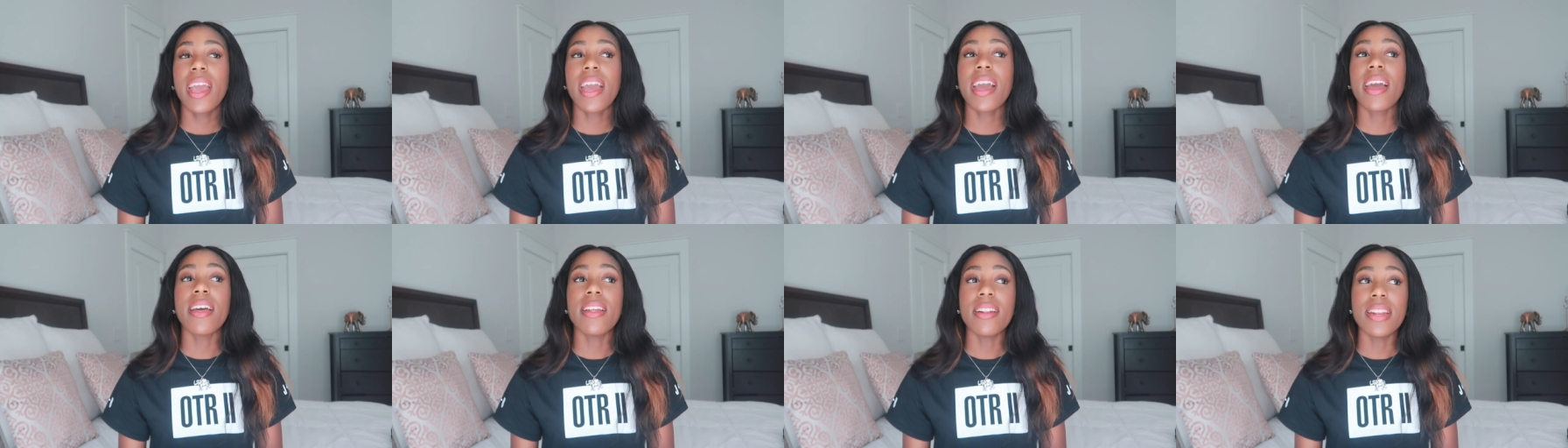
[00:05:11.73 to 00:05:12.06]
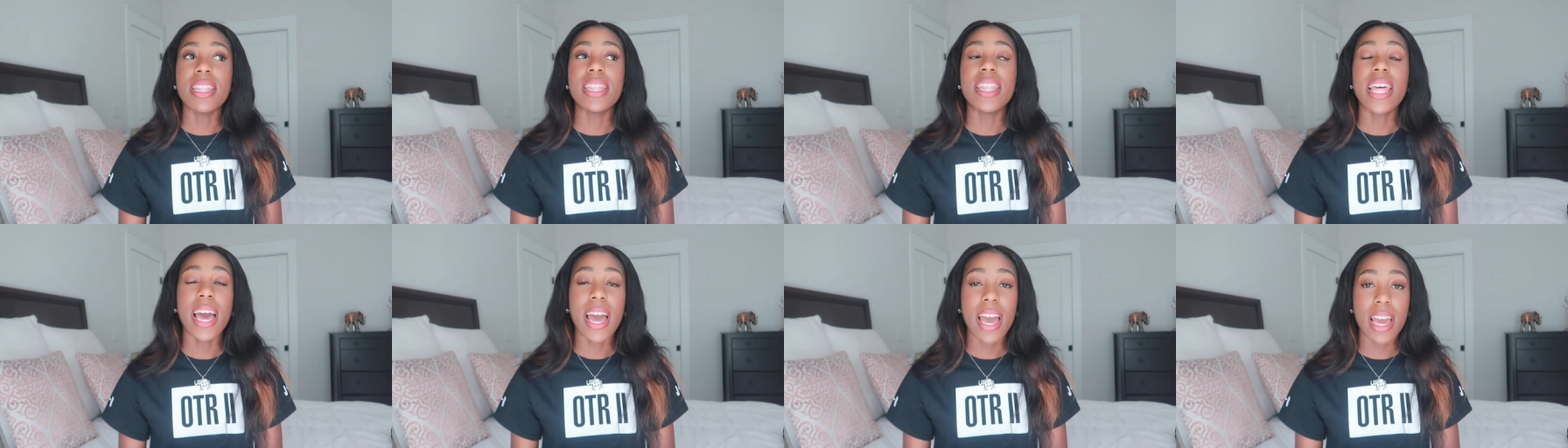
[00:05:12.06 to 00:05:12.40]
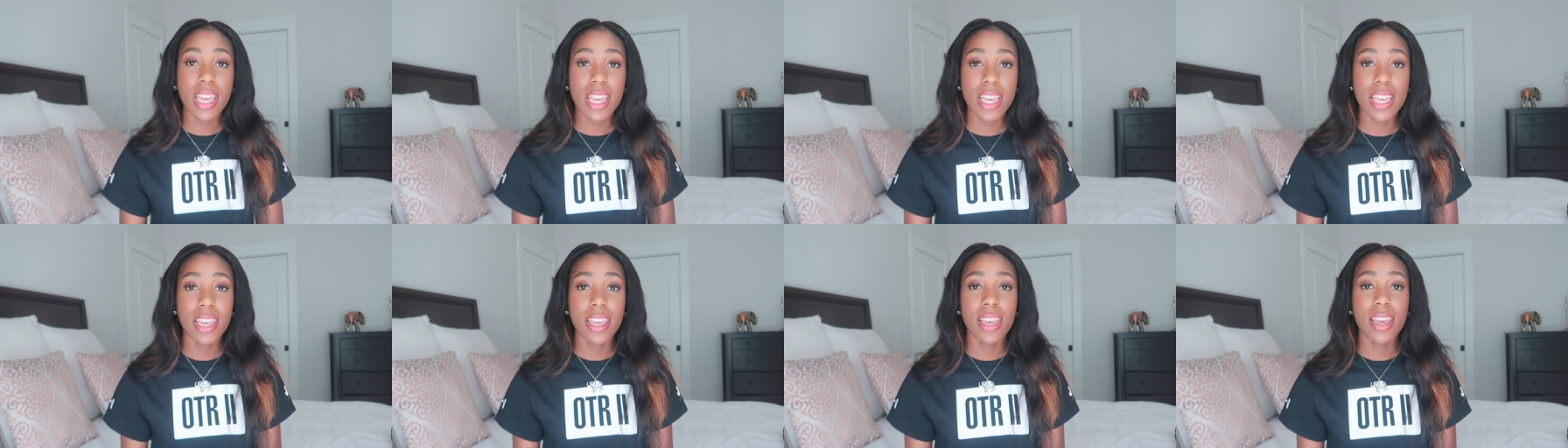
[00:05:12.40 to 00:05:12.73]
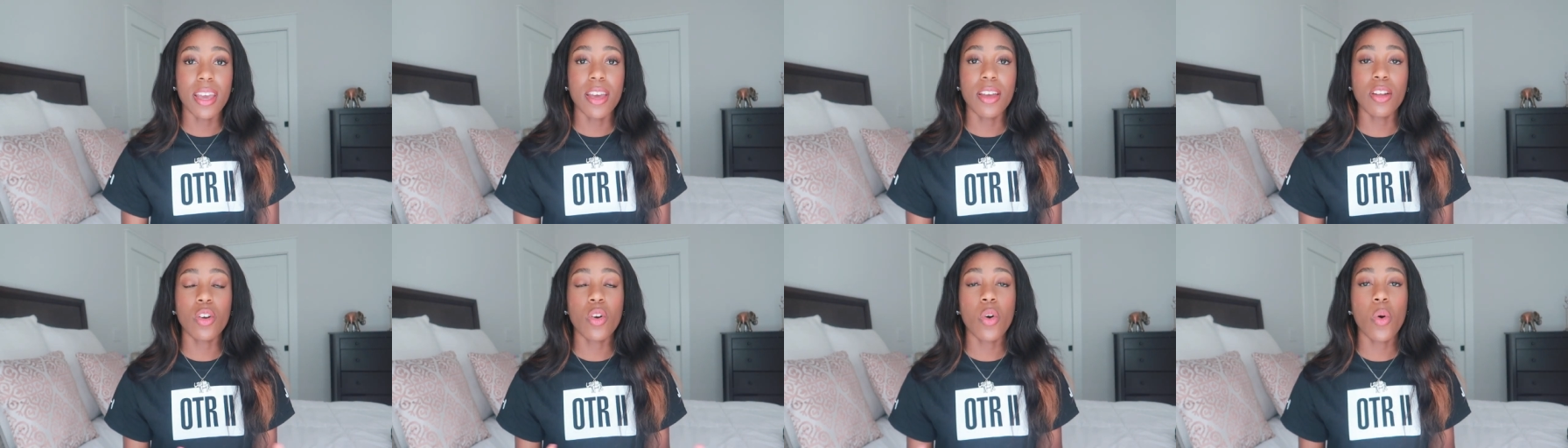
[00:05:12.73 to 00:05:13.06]
and that can
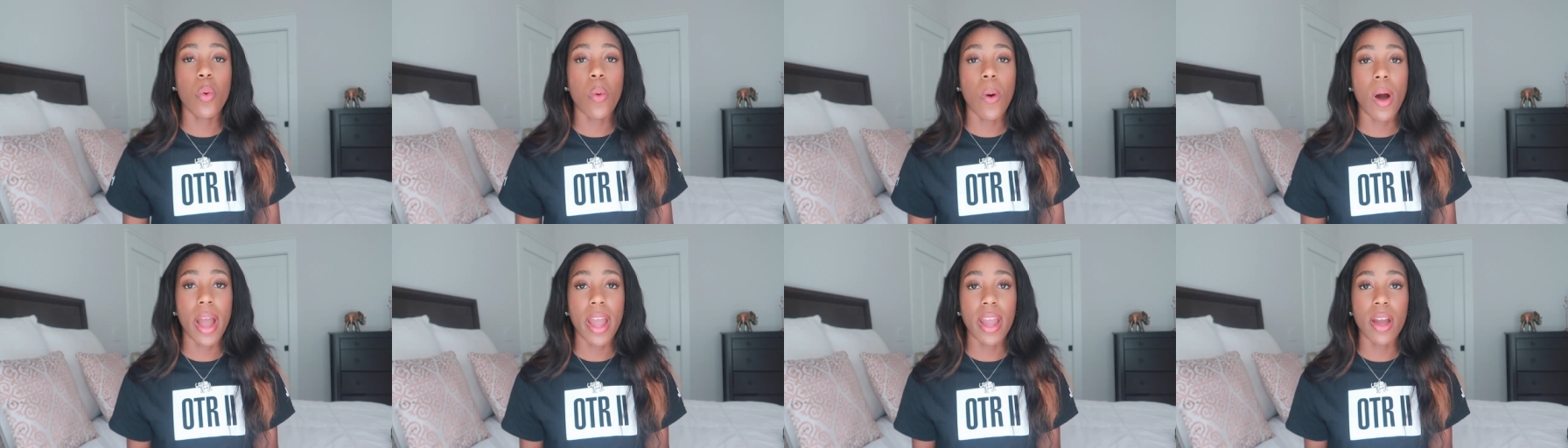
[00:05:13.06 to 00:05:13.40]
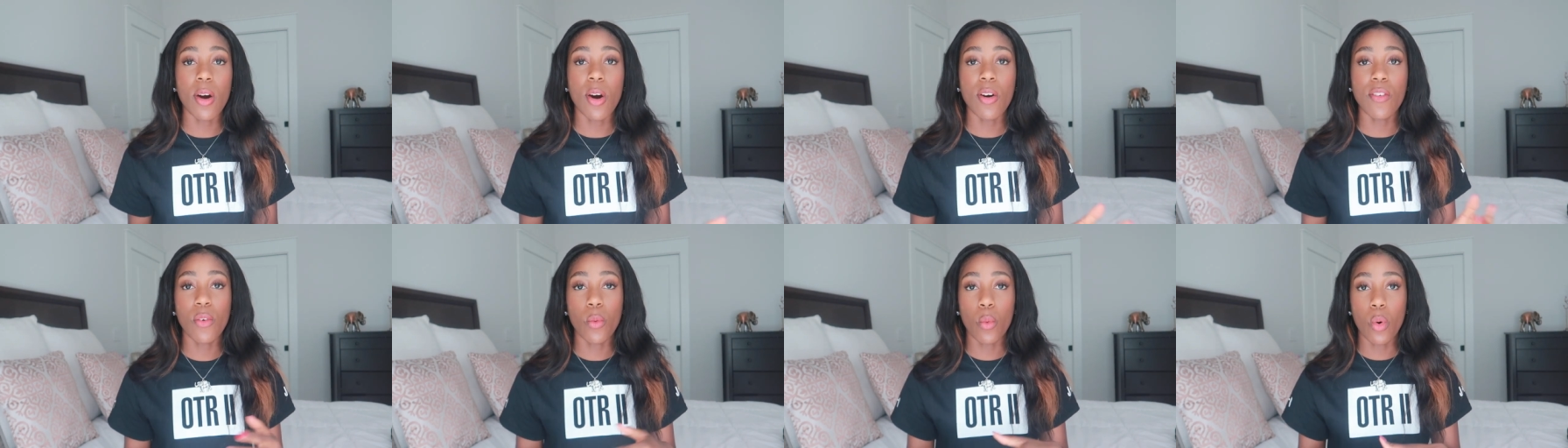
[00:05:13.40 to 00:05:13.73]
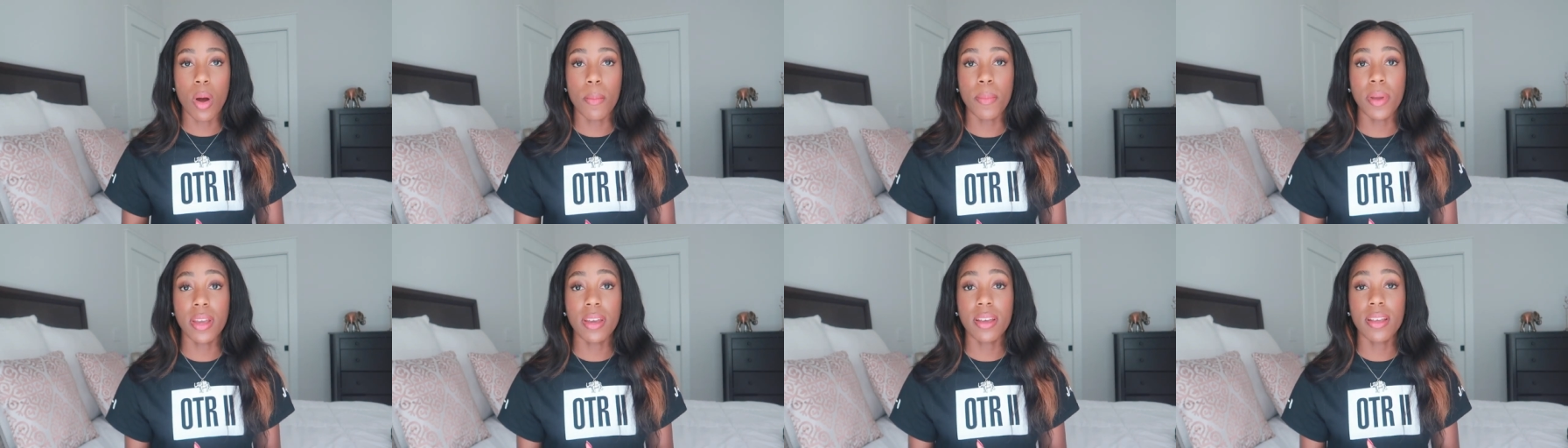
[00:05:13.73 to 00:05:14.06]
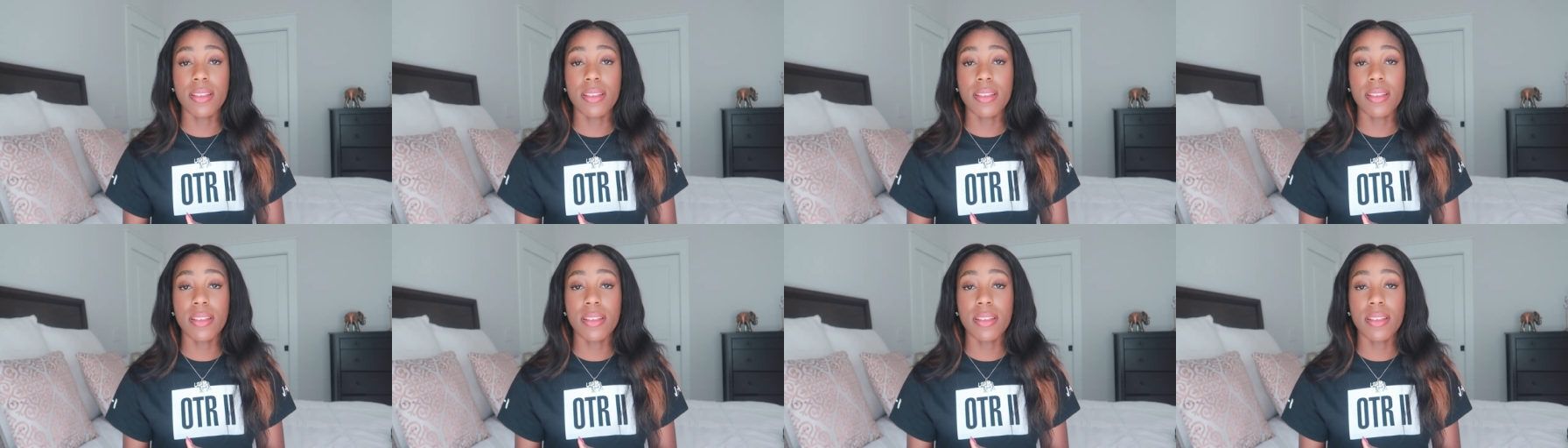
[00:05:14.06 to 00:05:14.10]
get quite overwhelming